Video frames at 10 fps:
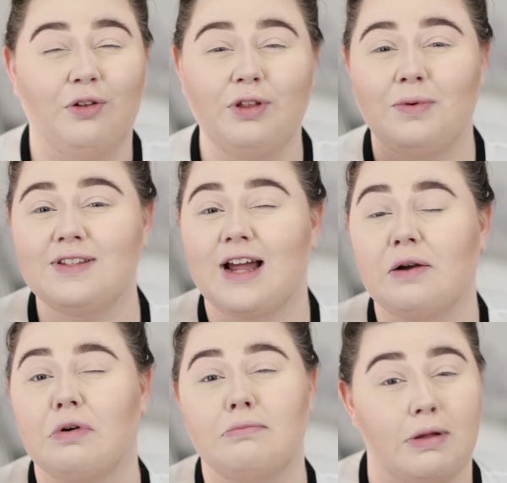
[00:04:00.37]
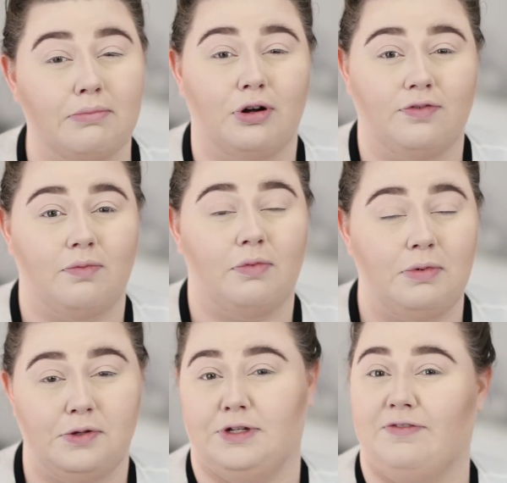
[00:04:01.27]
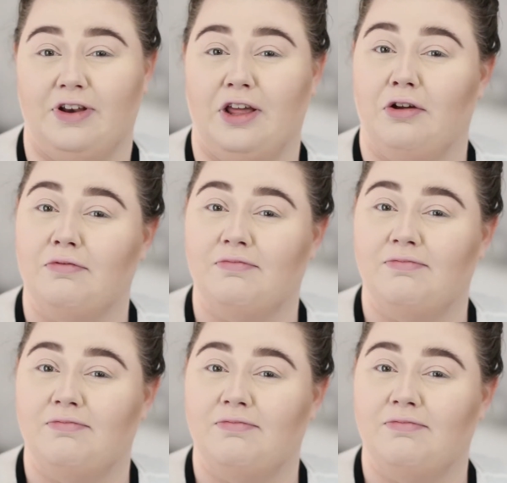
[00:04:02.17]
the only ones I remembered from the music video.